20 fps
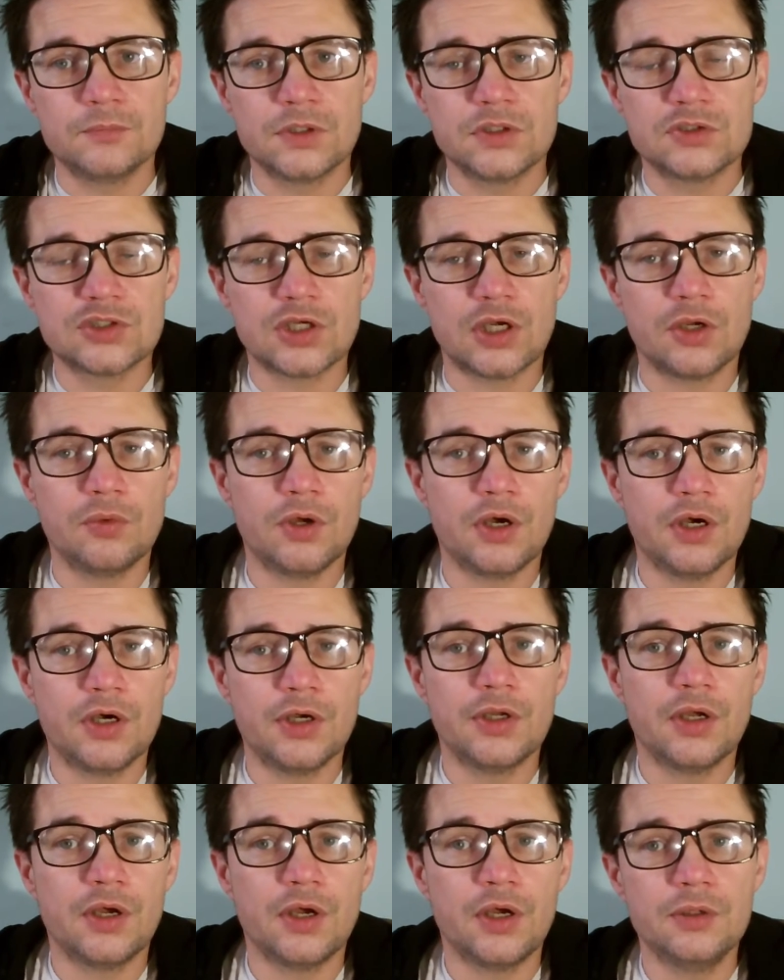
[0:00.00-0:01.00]
So
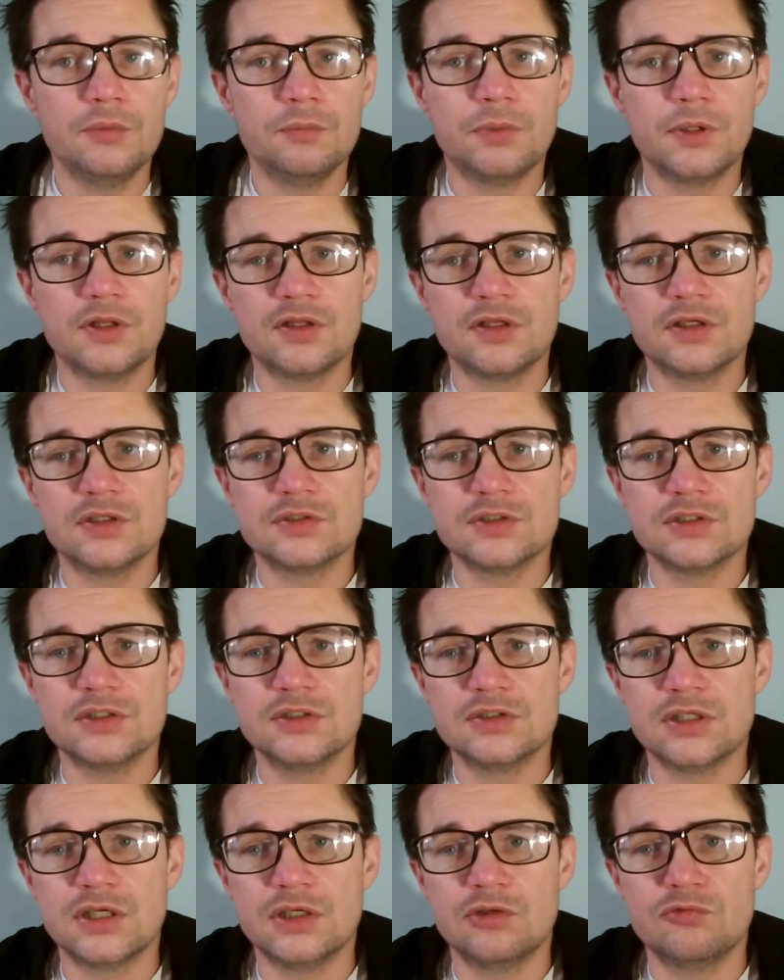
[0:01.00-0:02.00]
I hope this
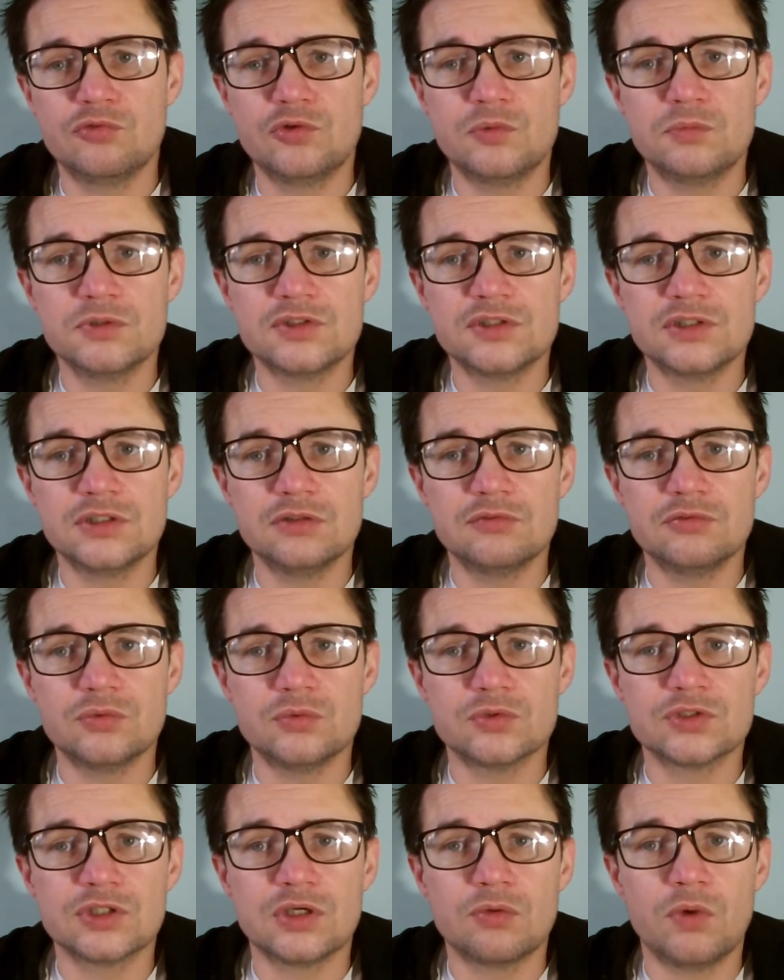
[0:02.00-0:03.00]
is informative
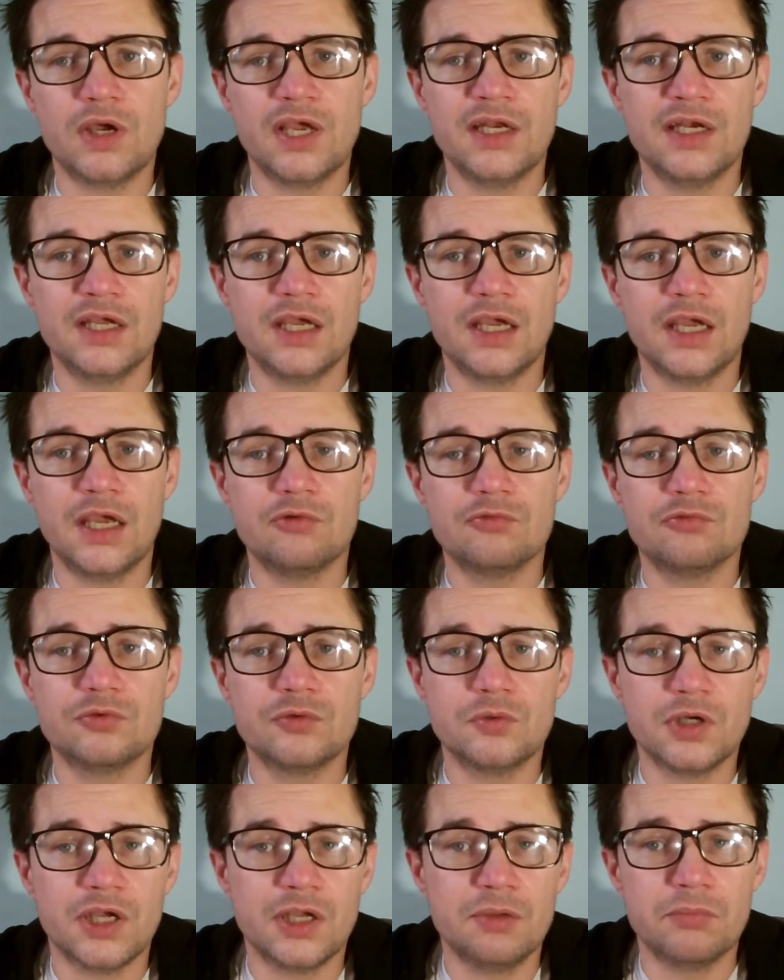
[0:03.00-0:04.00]
or somewhere near
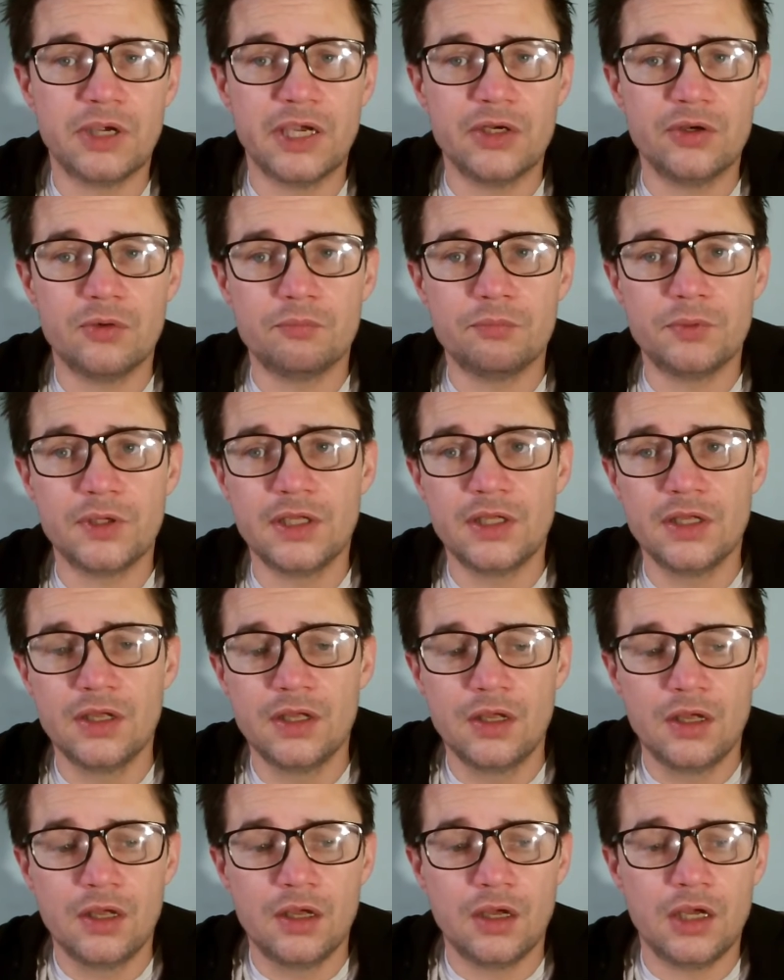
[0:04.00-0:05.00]
helpful. It may not be,
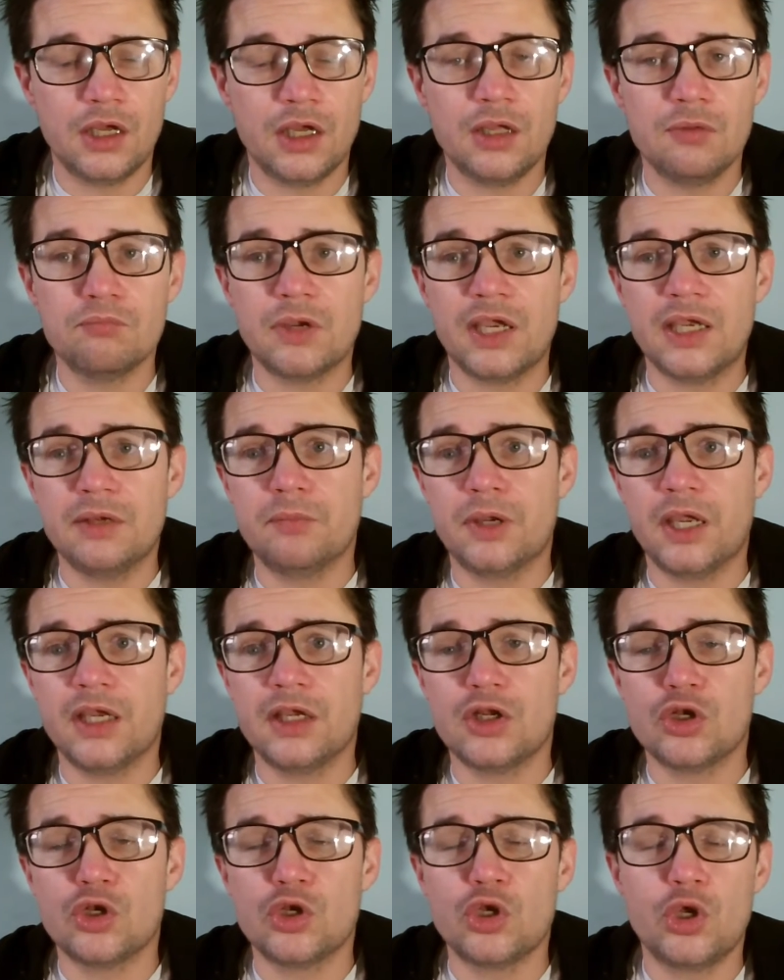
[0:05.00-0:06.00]
it may
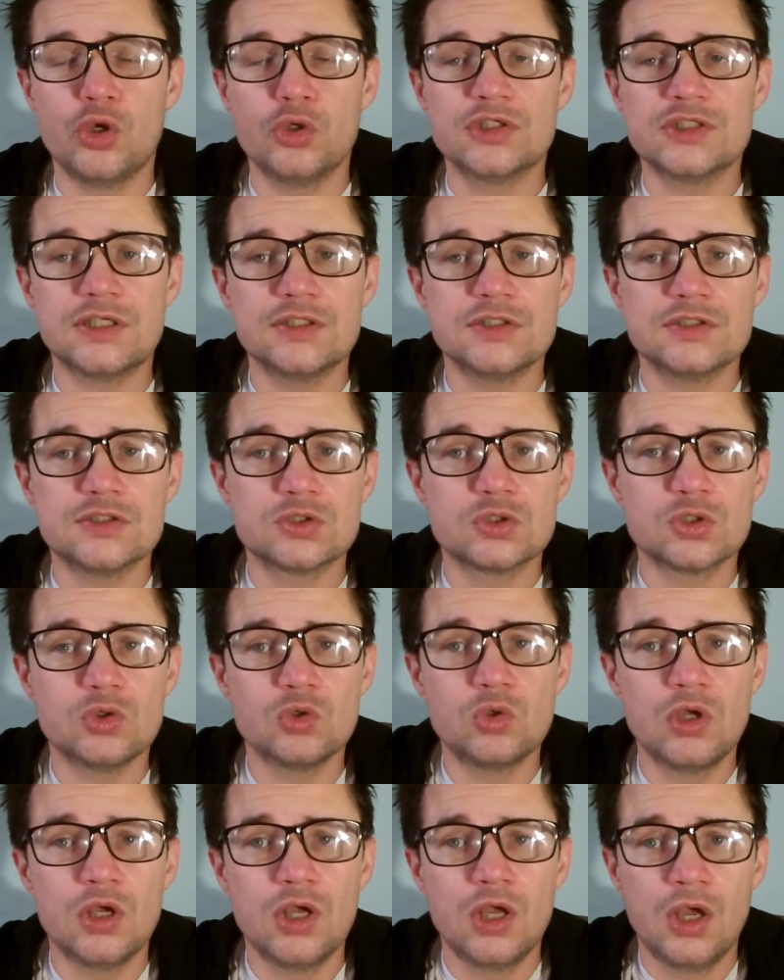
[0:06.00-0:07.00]
make no sense at
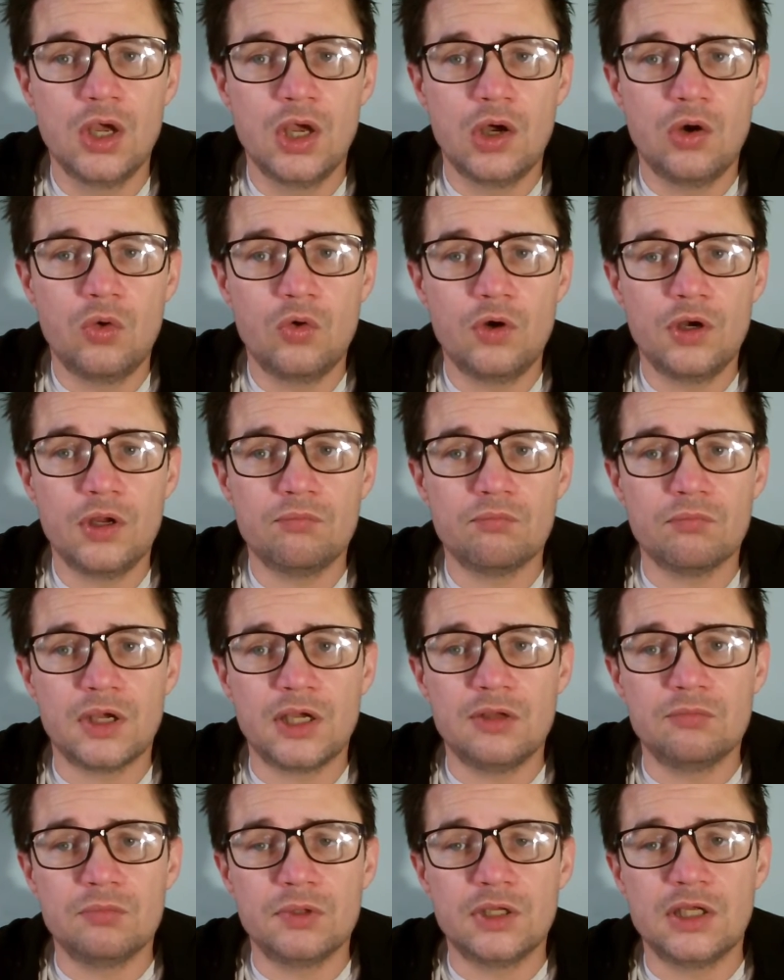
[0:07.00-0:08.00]
all, or it
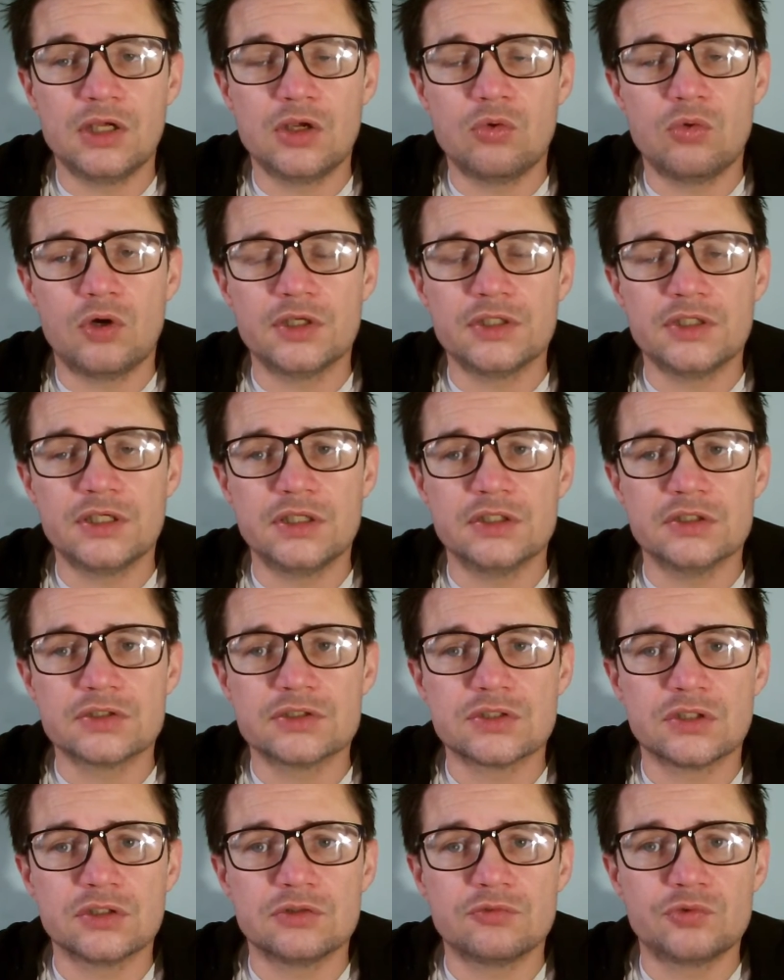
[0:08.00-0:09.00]
may be quite
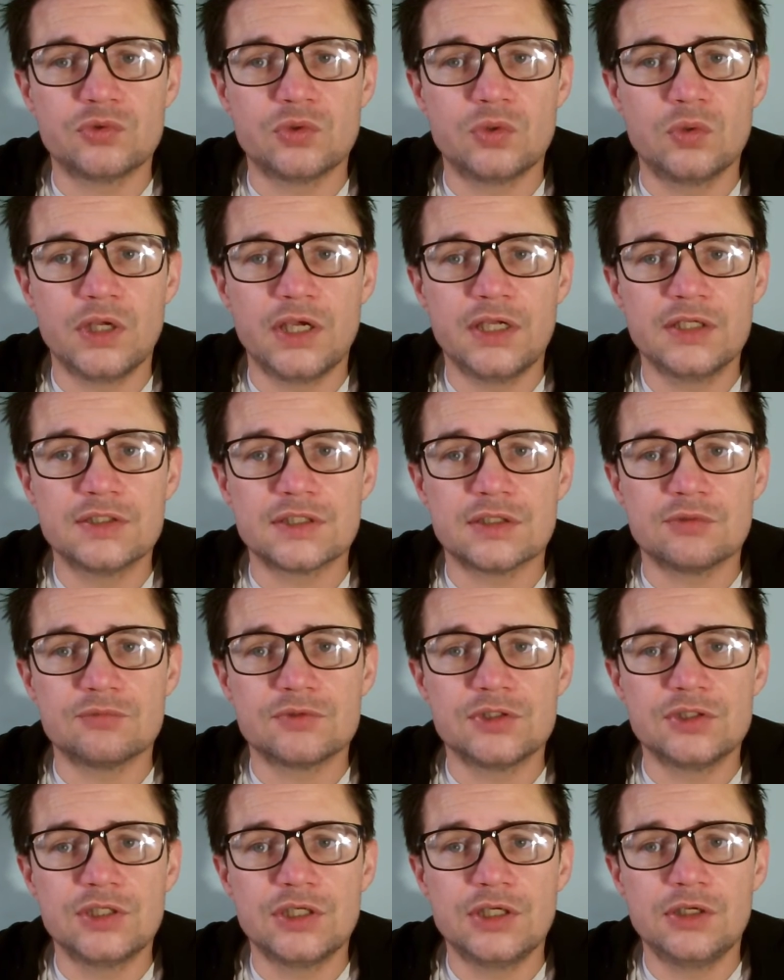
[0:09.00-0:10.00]
insightful. It's up
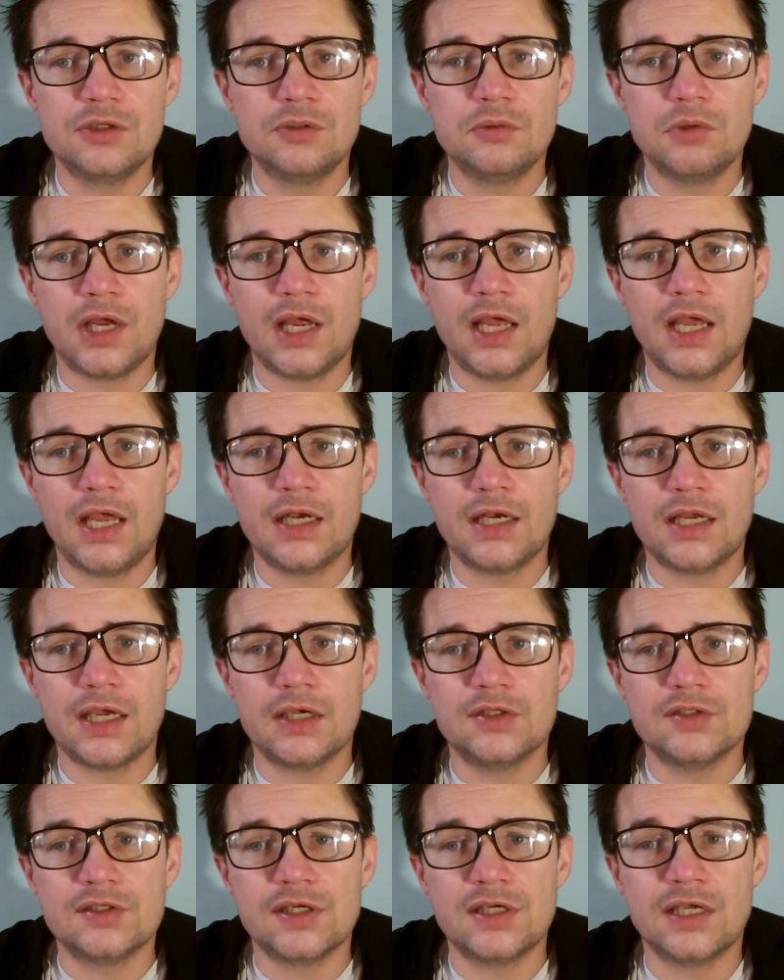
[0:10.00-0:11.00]
to you and how
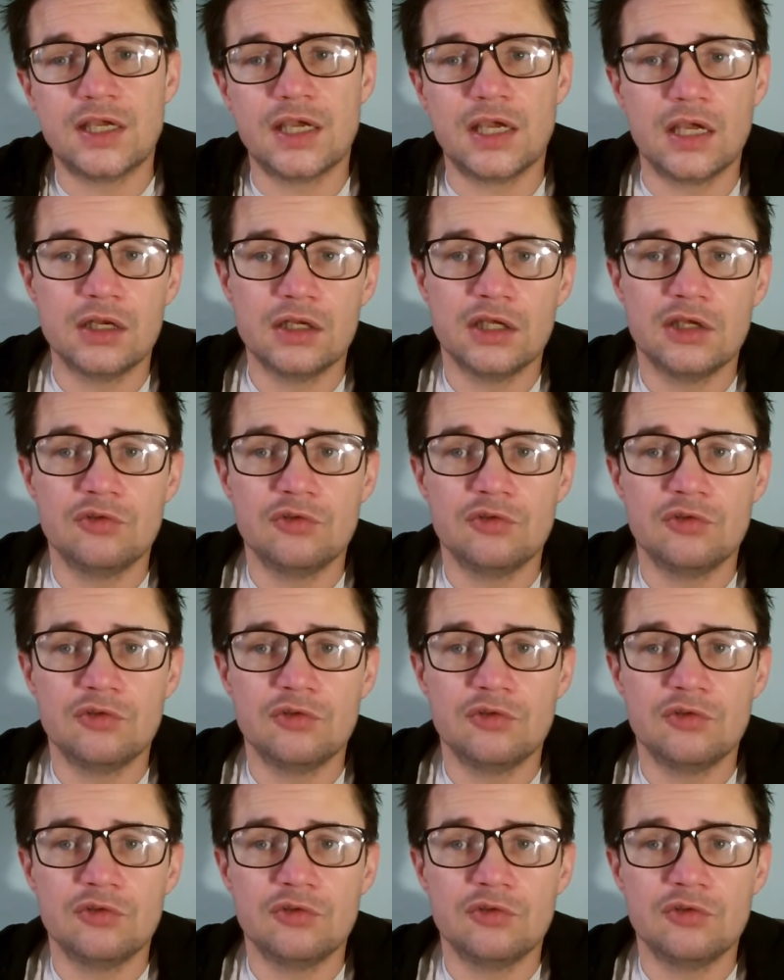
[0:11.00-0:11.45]
you take it.